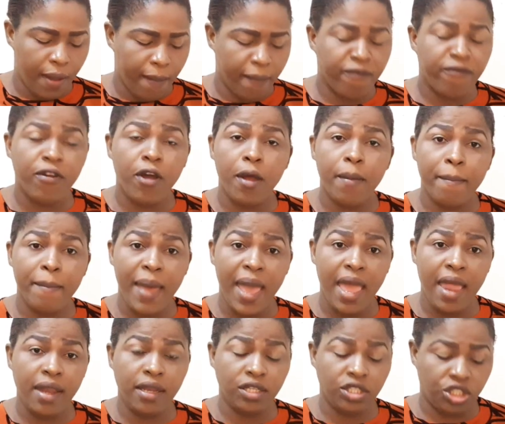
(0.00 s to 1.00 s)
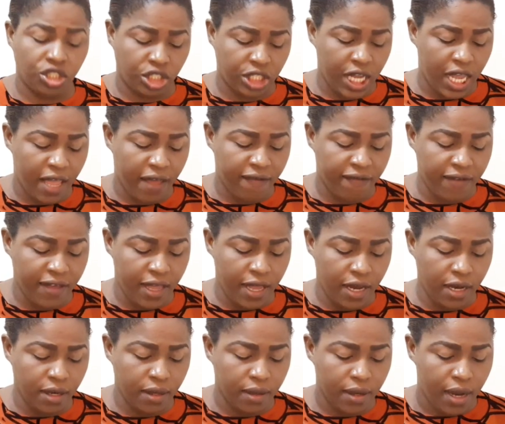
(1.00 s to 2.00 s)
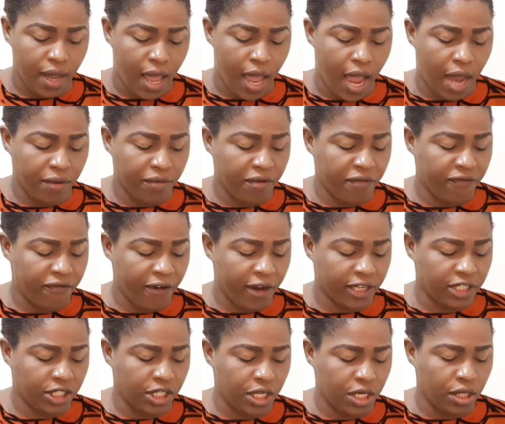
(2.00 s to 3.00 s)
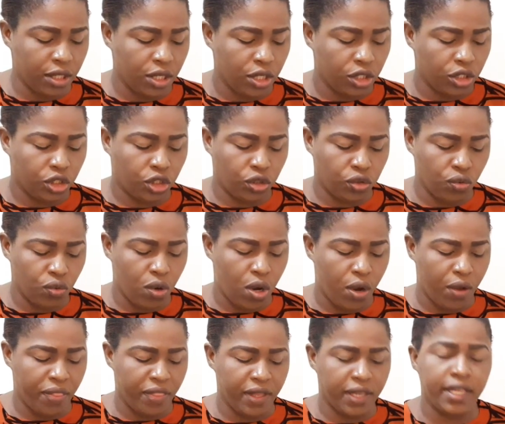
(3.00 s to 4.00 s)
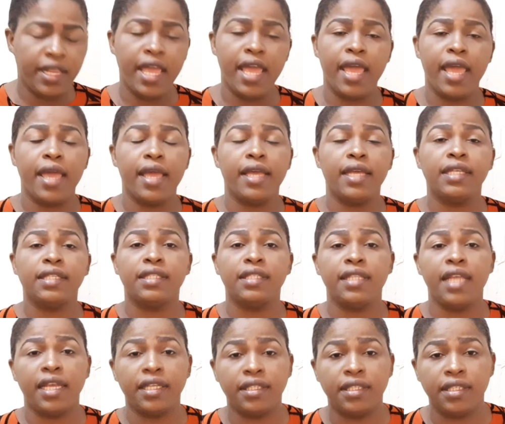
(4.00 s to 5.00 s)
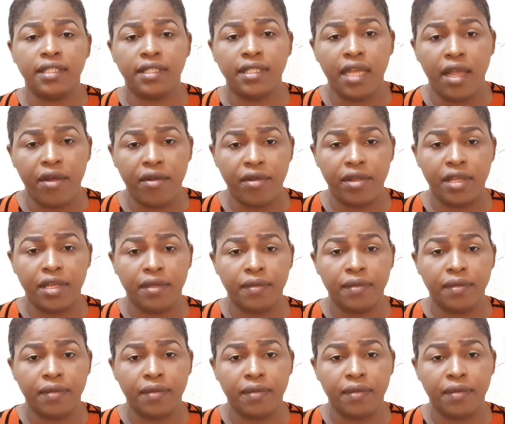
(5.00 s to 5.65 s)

For men, shaving and refreshing throughout the day is necessary,